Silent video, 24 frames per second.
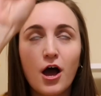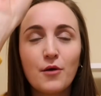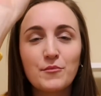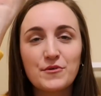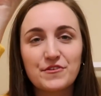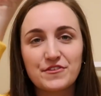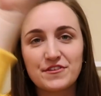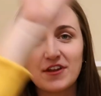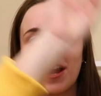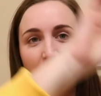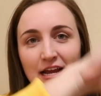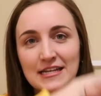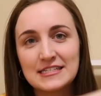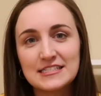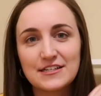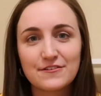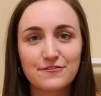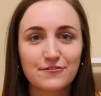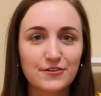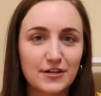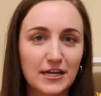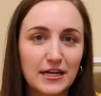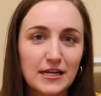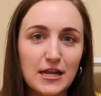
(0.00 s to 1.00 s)
with 9
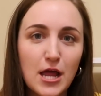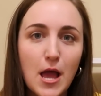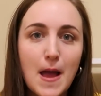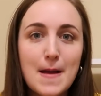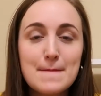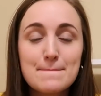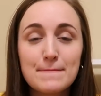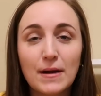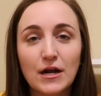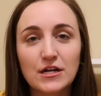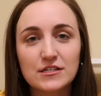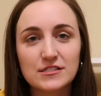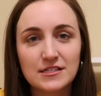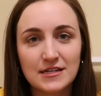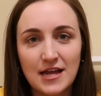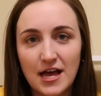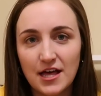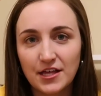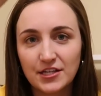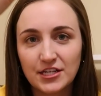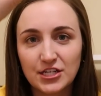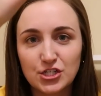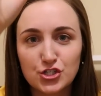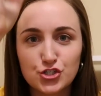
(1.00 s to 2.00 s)
different
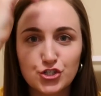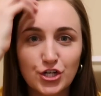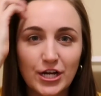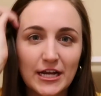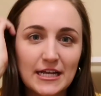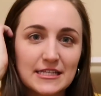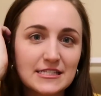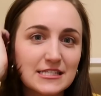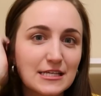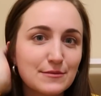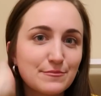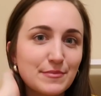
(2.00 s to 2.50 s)
personality traits.